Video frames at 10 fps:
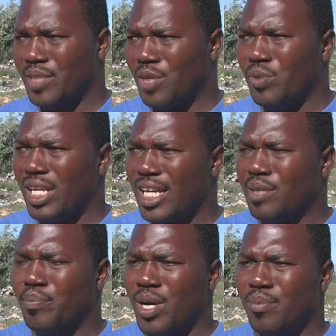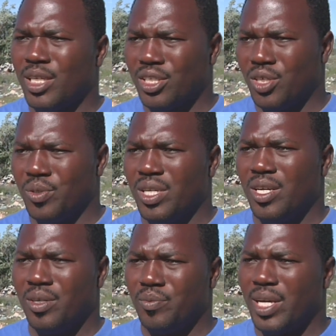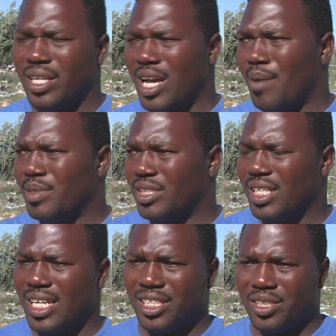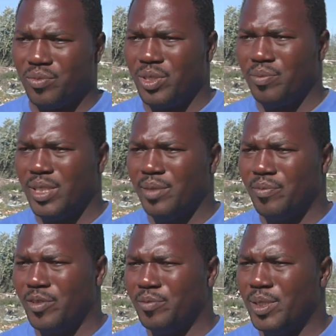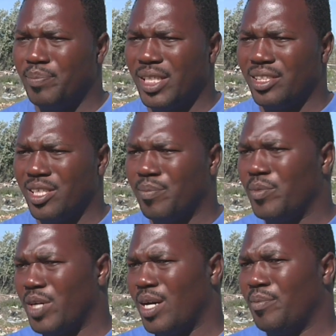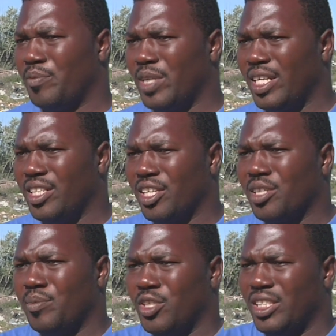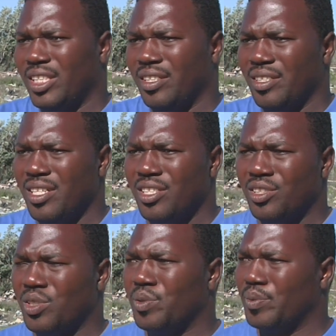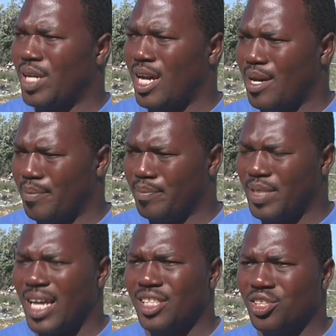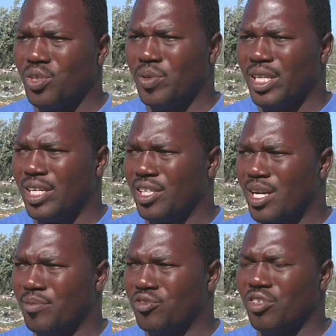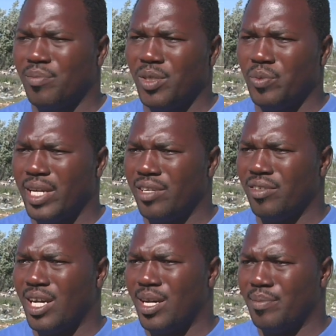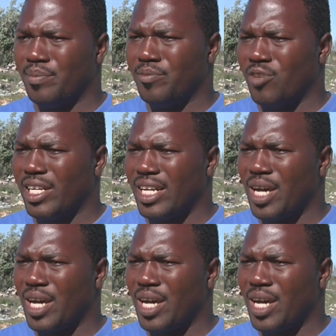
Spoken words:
that we let the public know when garbage collection will be picked up within your community. So that is going extremely well right